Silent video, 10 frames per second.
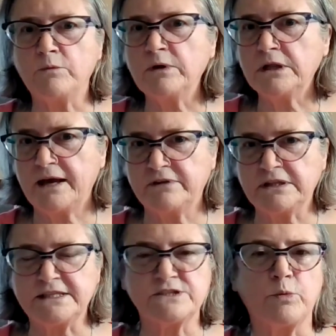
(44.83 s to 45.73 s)
will
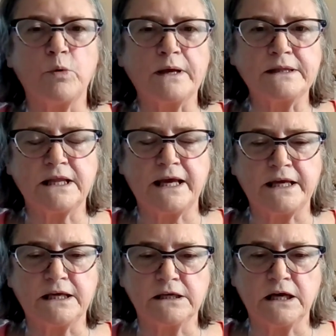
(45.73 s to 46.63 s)
have at least one
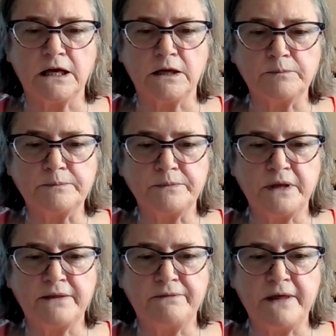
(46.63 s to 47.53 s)
link
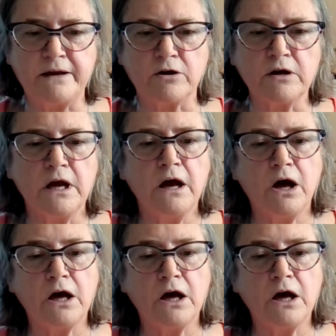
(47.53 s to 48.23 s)
in there.